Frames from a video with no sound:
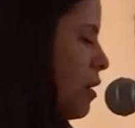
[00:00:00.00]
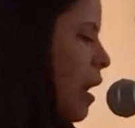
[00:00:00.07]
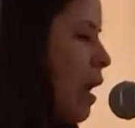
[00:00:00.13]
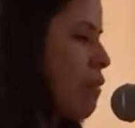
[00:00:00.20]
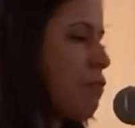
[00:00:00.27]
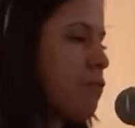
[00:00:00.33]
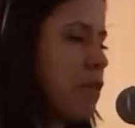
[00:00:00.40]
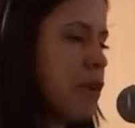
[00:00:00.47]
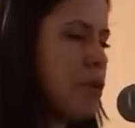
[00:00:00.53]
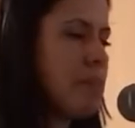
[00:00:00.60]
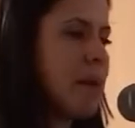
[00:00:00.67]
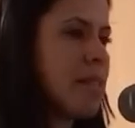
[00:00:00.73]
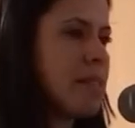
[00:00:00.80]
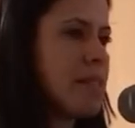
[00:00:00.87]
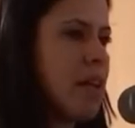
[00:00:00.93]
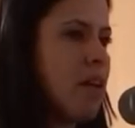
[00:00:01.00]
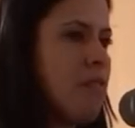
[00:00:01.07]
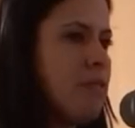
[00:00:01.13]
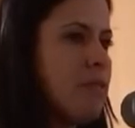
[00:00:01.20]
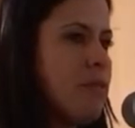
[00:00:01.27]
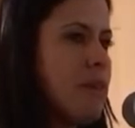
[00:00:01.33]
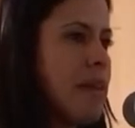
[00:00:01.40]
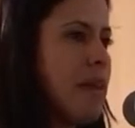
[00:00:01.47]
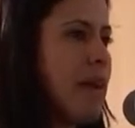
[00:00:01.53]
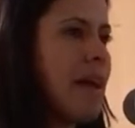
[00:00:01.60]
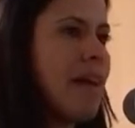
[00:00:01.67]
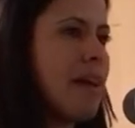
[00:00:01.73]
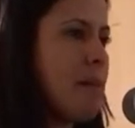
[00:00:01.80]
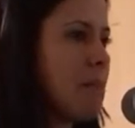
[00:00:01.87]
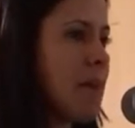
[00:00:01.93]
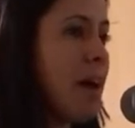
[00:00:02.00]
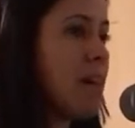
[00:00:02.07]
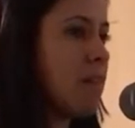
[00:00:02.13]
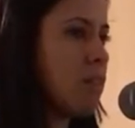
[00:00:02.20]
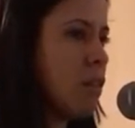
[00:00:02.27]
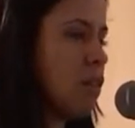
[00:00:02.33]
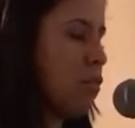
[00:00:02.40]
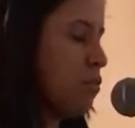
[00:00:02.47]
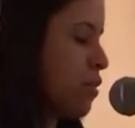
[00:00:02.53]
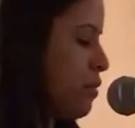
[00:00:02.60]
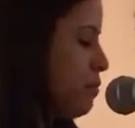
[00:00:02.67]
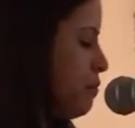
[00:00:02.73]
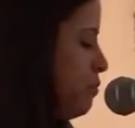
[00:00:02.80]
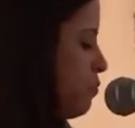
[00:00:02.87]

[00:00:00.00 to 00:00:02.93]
I fear myself, and I'm not alone.